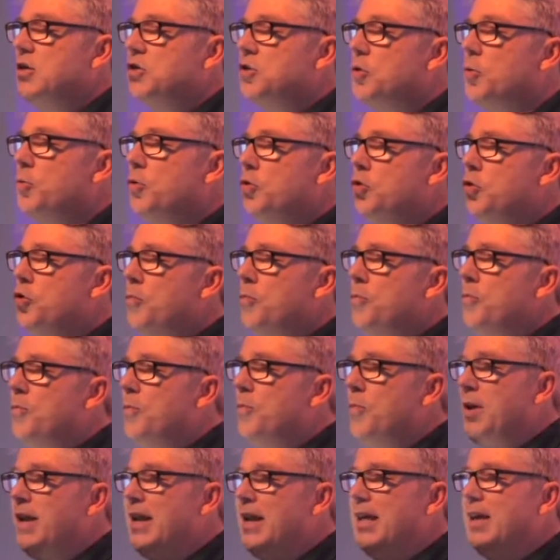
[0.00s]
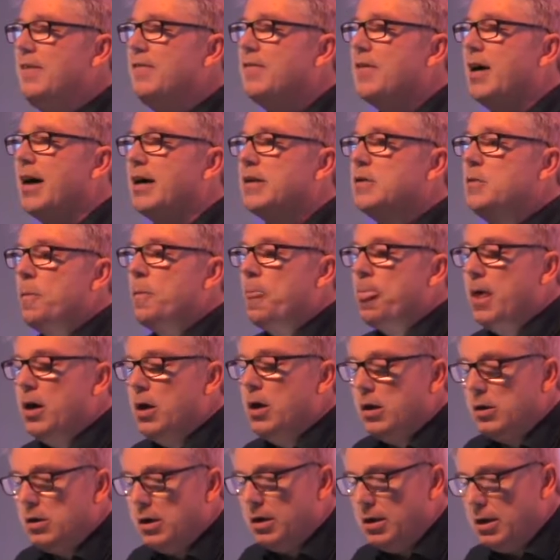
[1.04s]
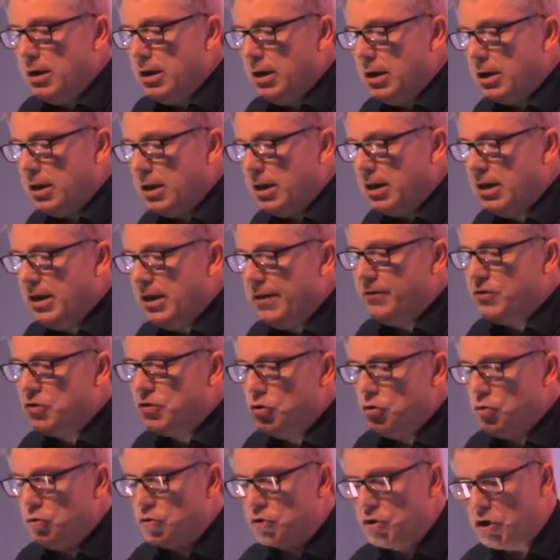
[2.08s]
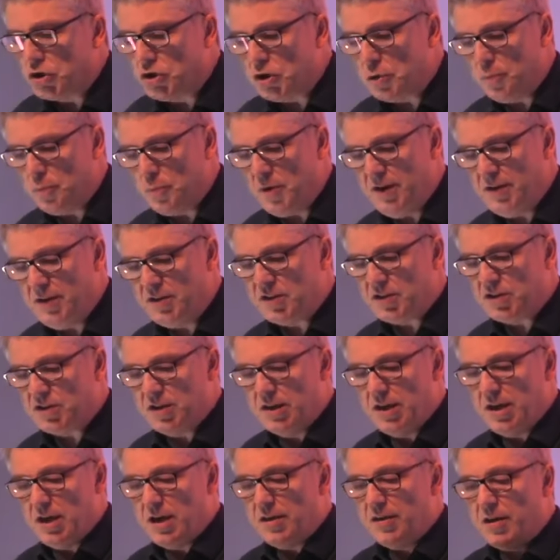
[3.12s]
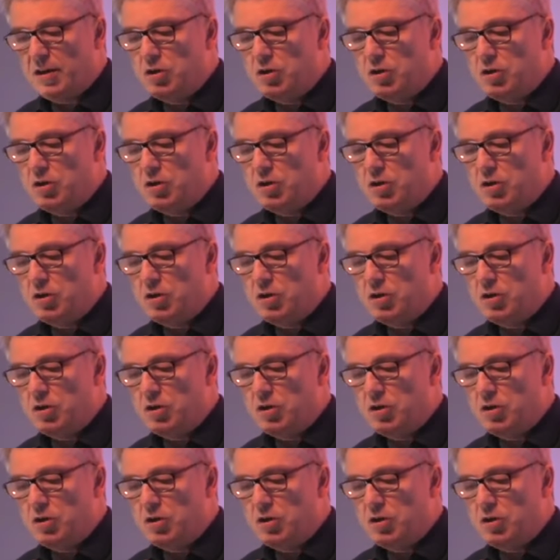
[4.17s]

So when you believe that, it gives you such a peace